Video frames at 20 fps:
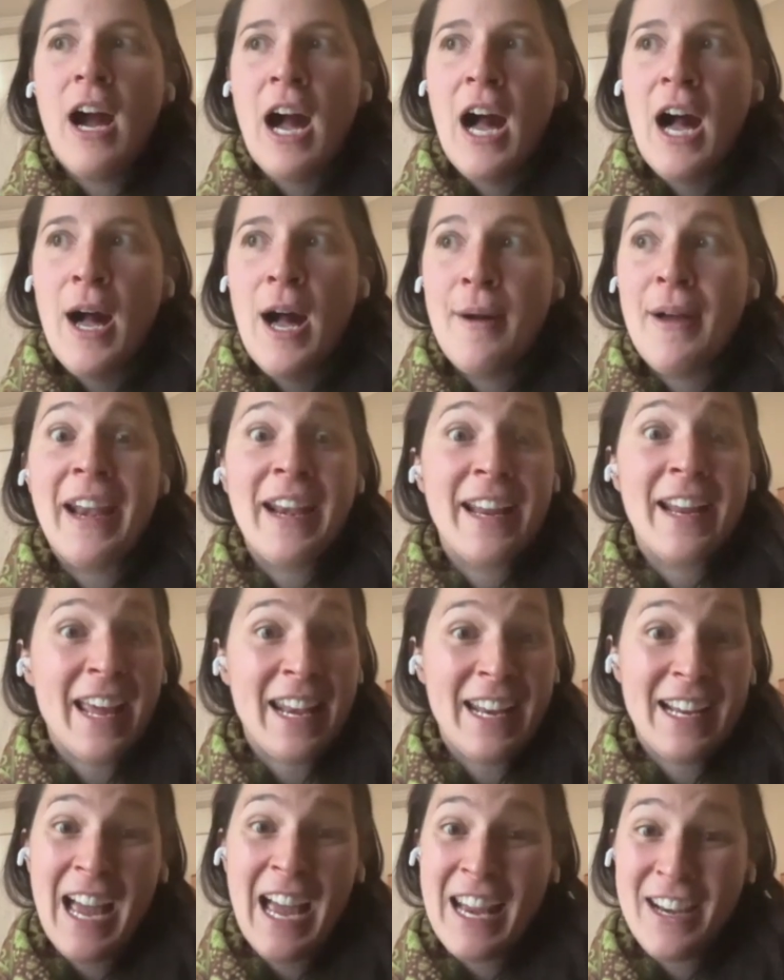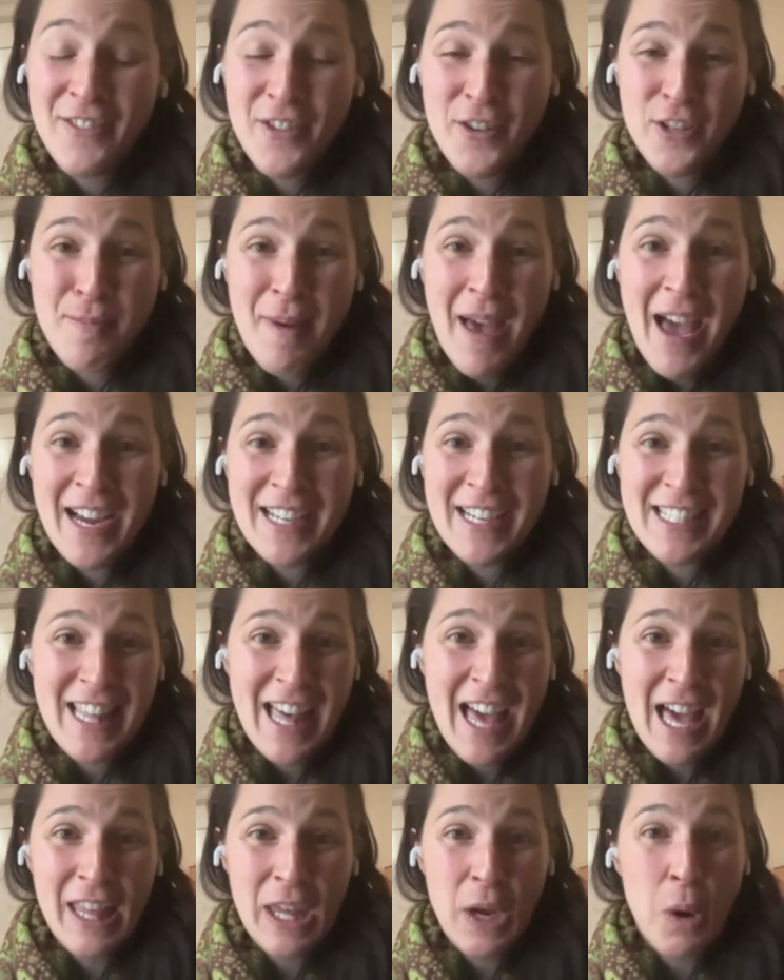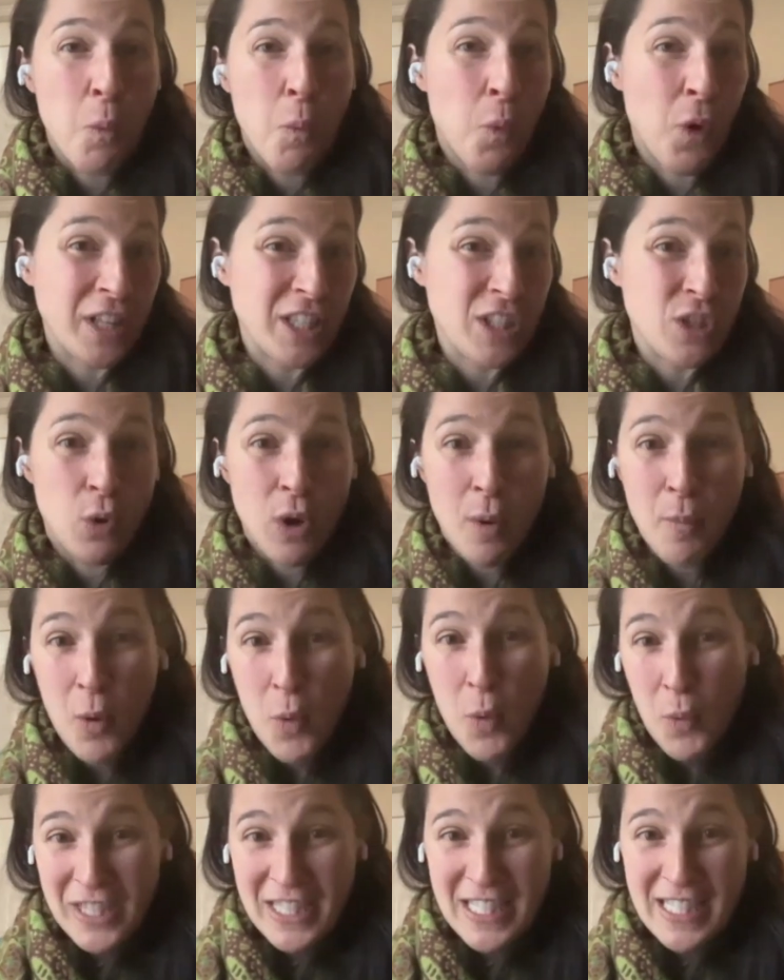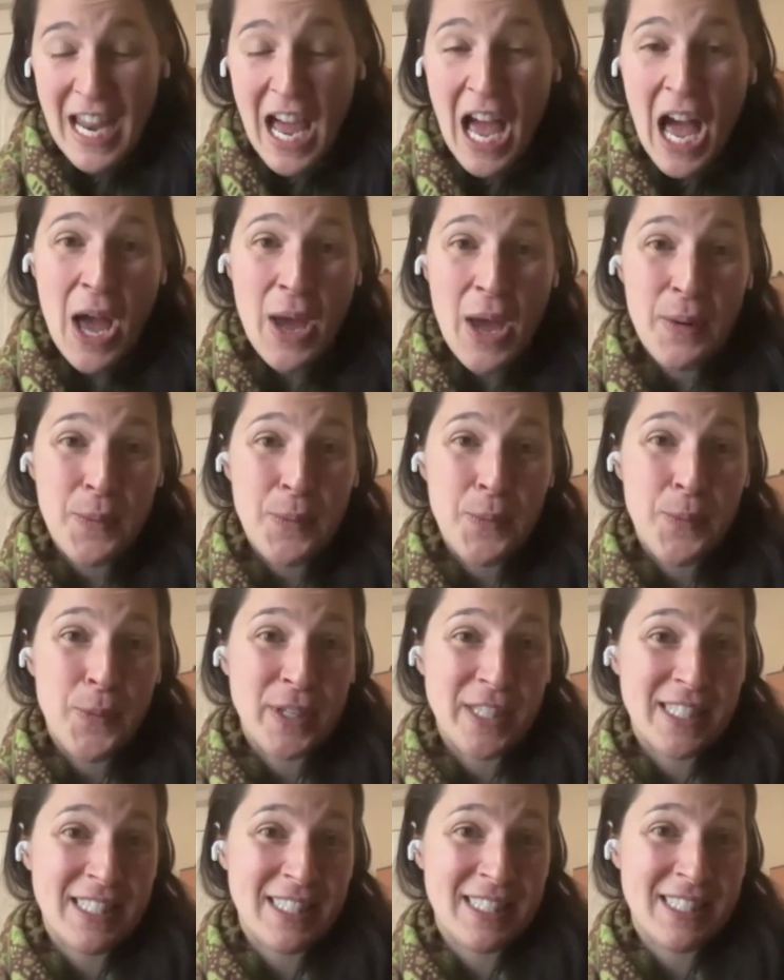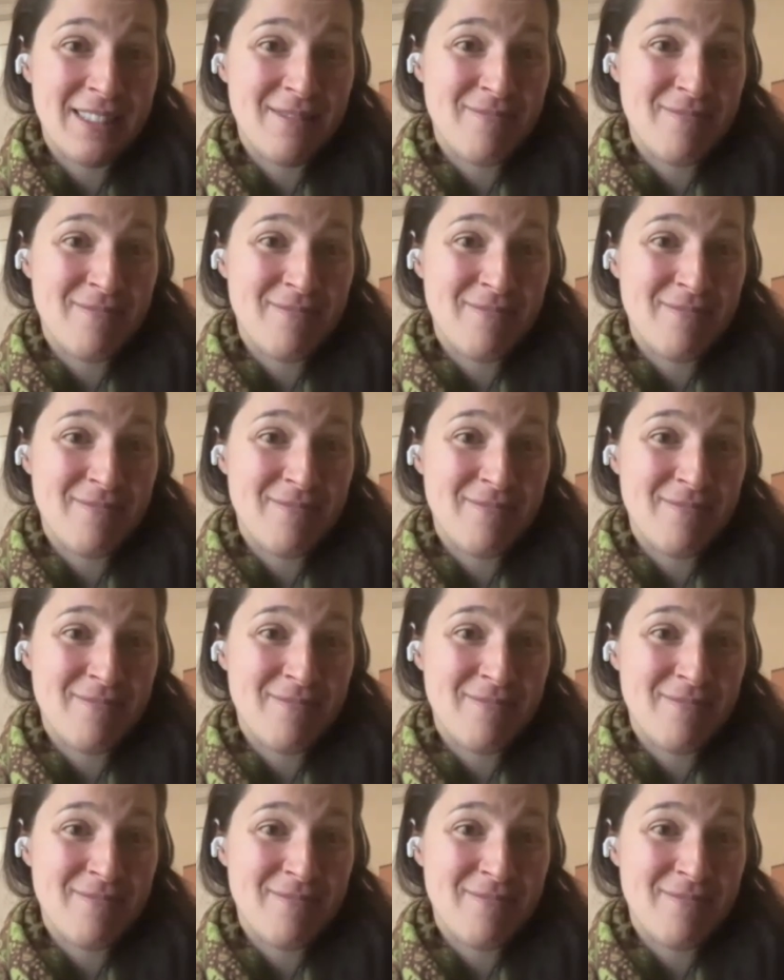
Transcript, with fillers: Uh, and again, it kind of goes back to that like what's normal, what's not, what's